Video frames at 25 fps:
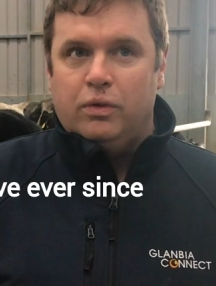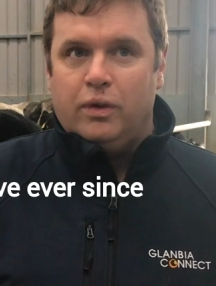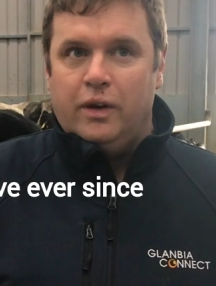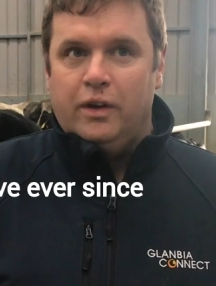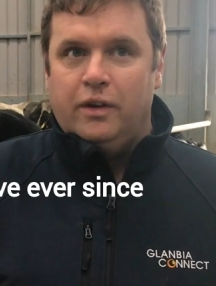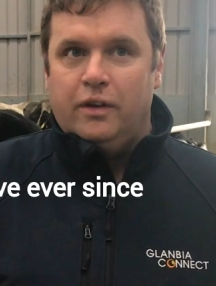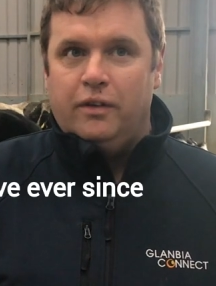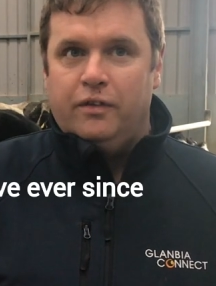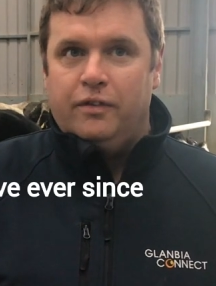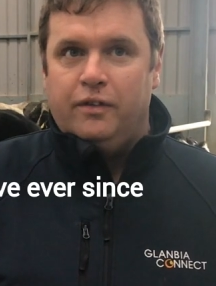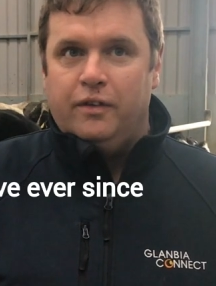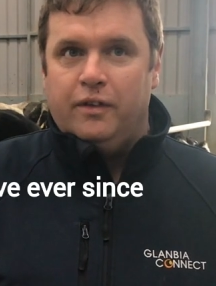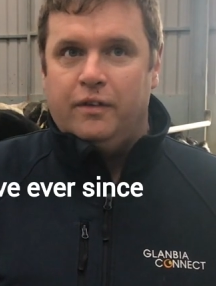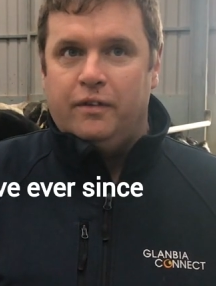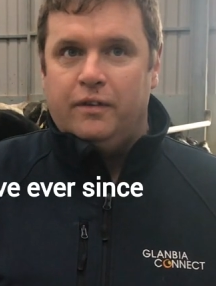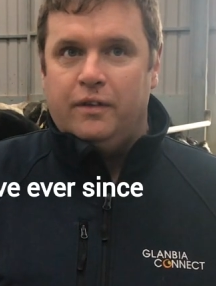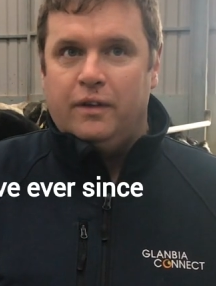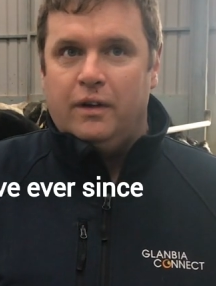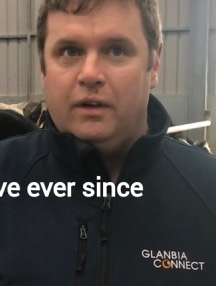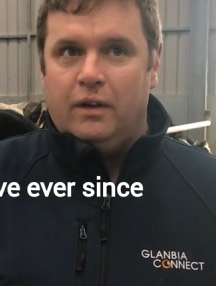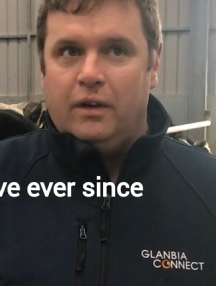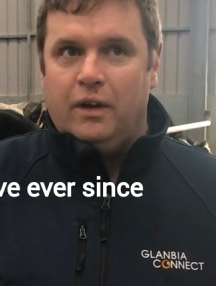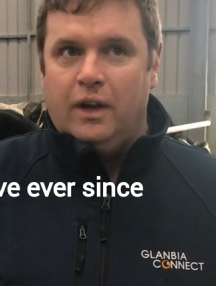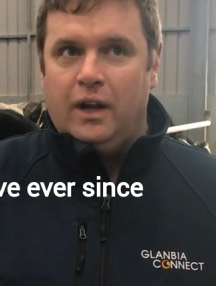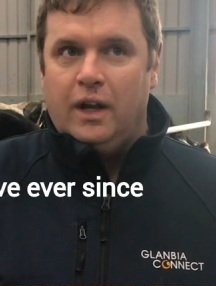
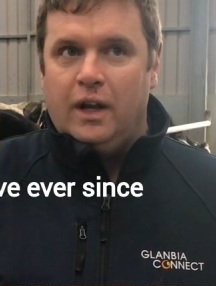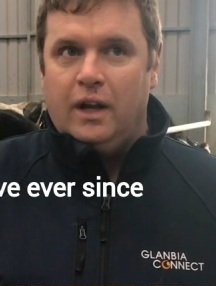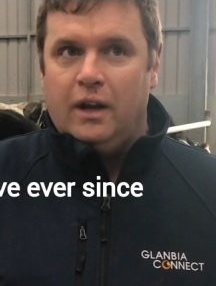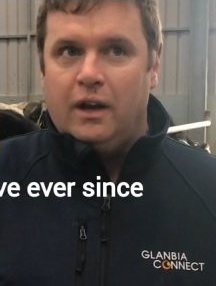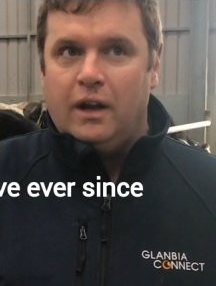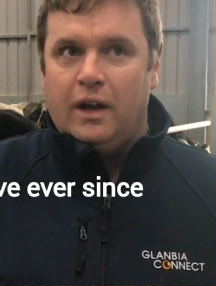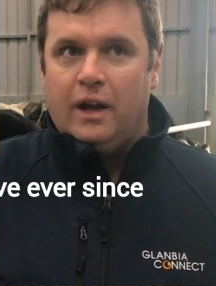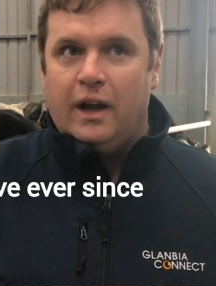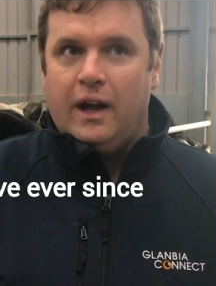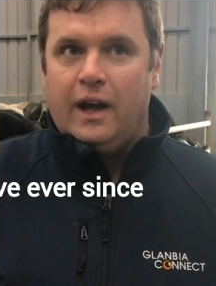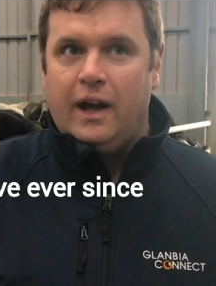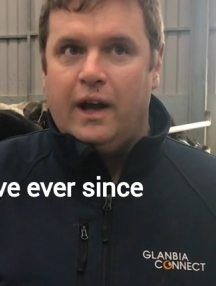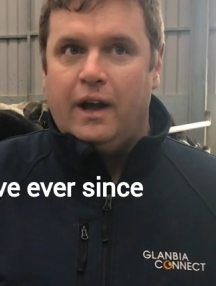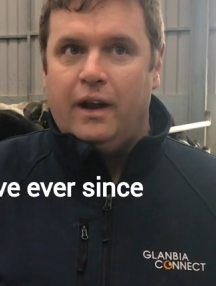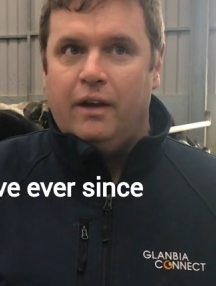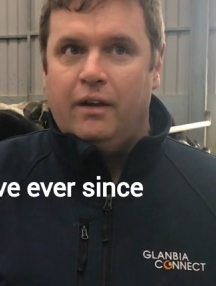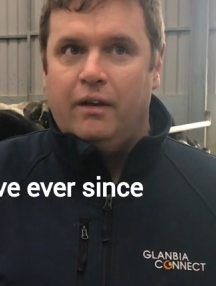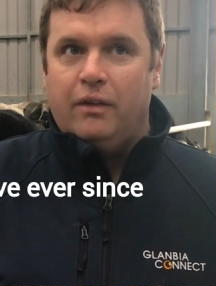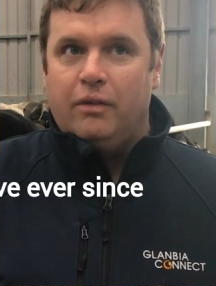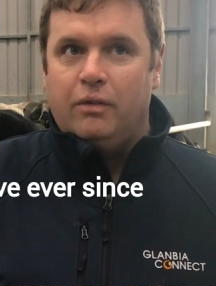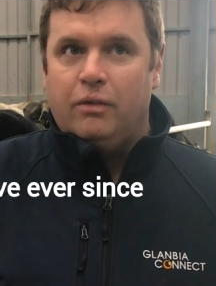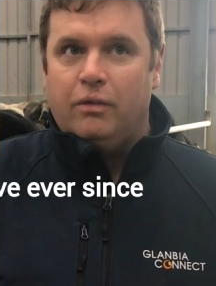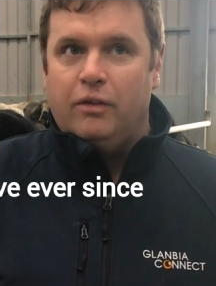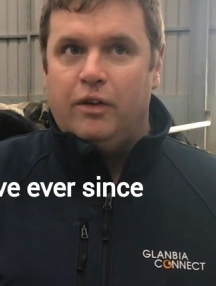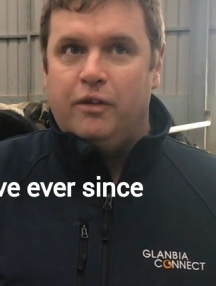2015,
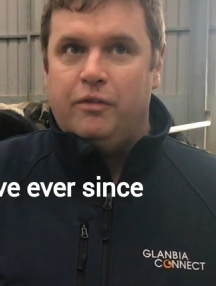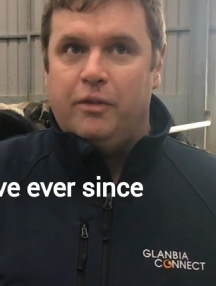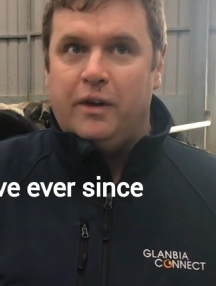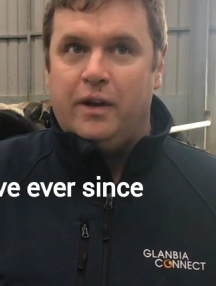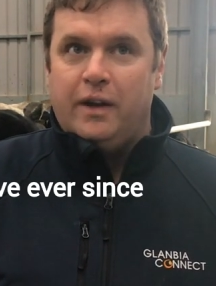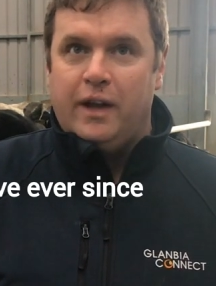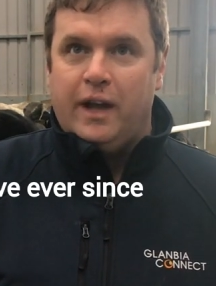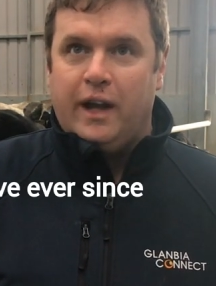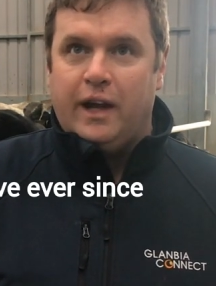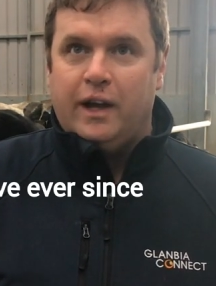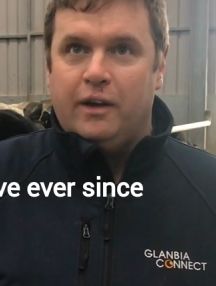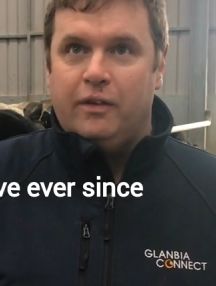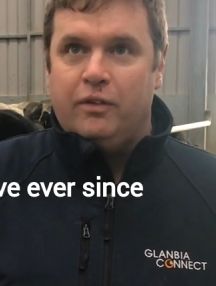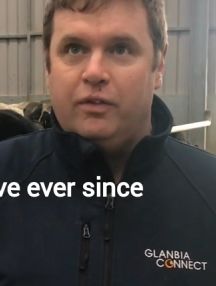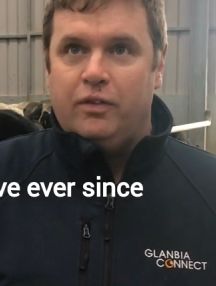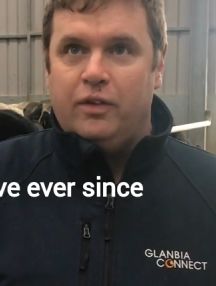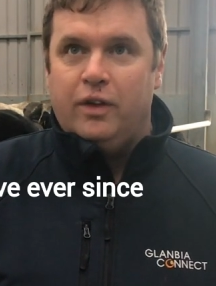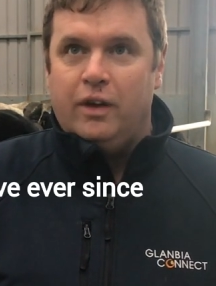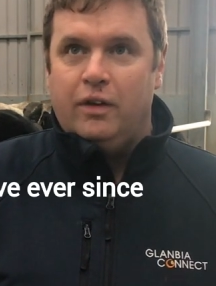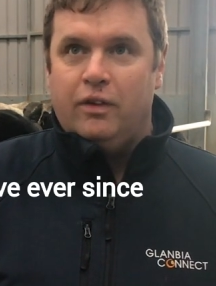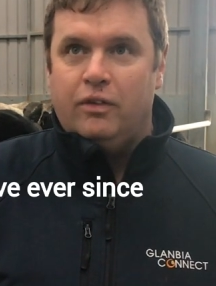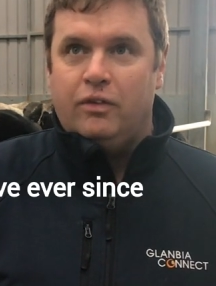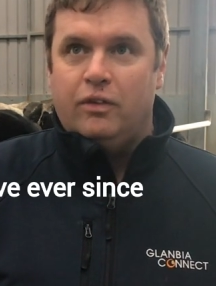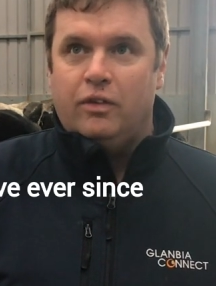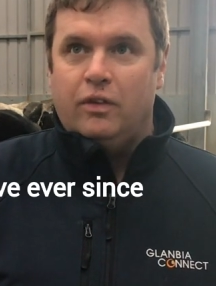and we've been negative
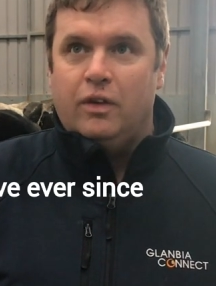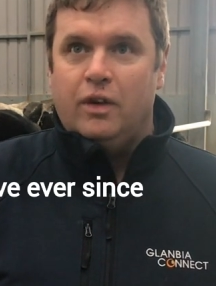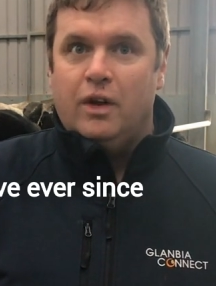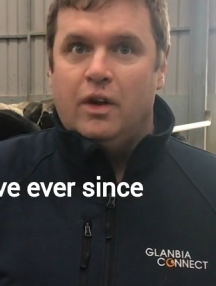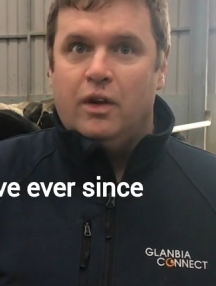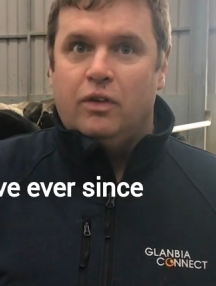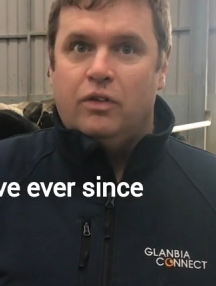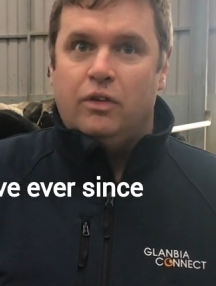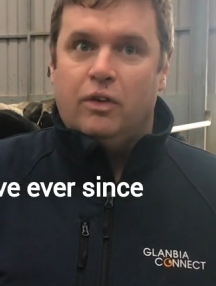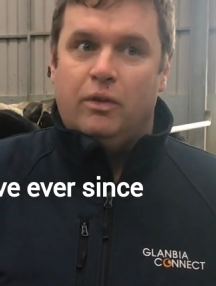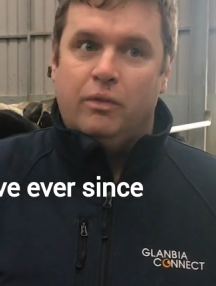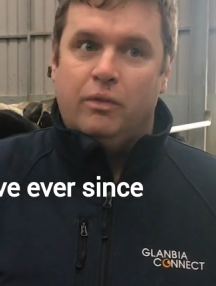since. So